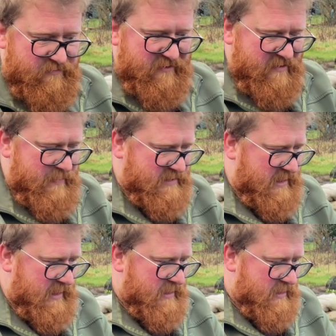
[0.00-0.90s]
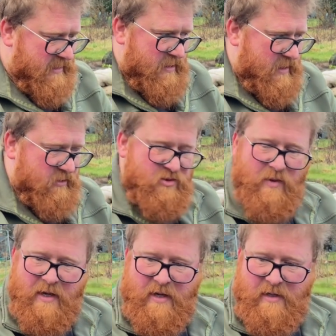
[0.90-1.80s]
Very busy
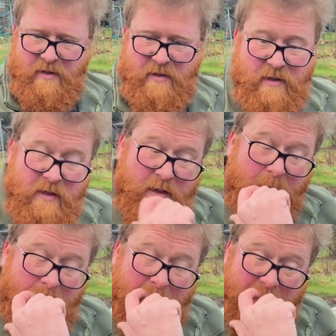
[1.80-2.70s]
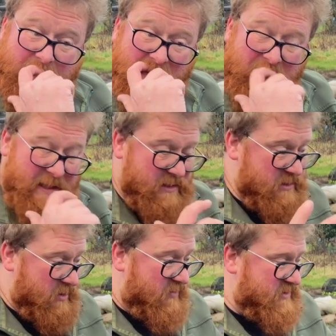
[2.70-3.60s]
elsewhere in life at the minute,
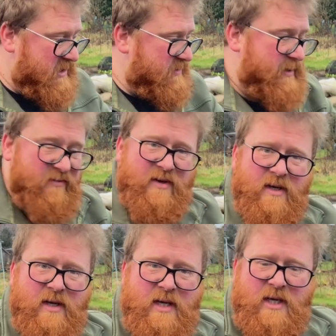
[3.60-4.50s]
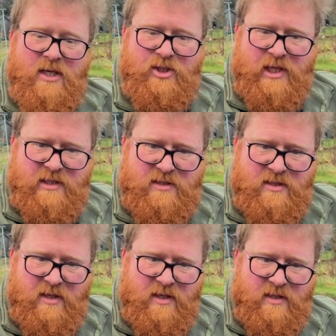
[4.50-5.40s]
so obviously it's a bit of a chance
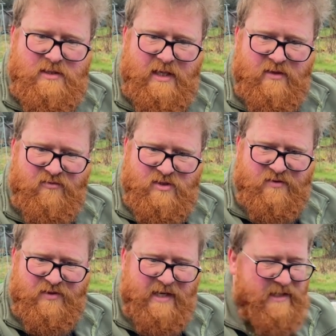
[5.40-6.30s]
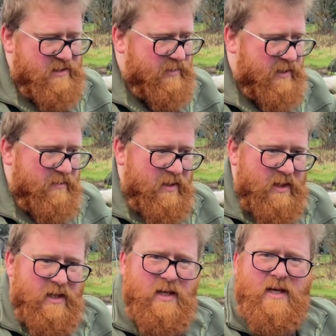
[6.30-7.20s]
to take the foot off the gas a bit.
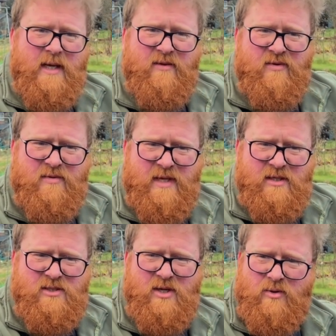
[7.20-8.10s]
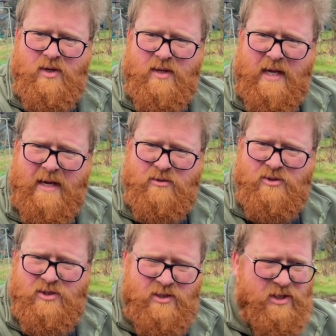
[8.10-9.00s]
Get a few things sown at the house,
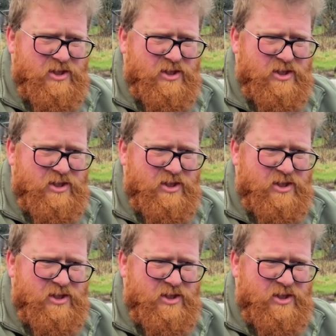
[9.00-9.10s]
such as the